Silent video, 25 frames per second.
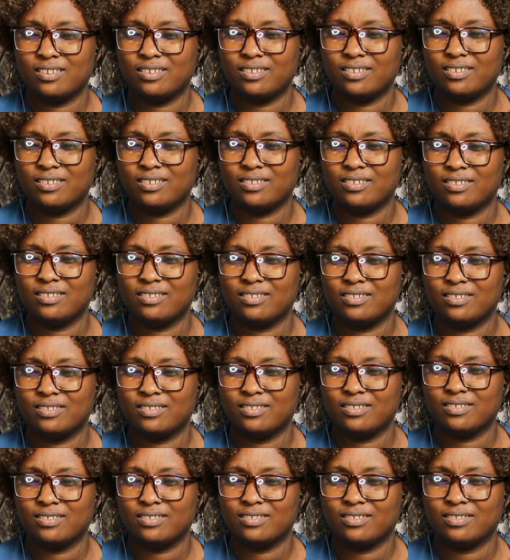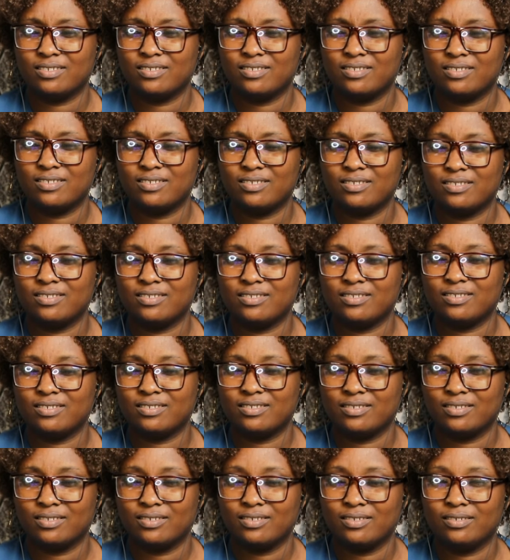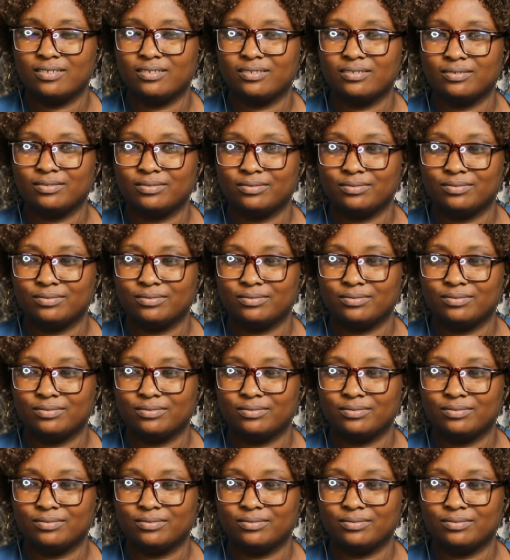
This person isn't speaking.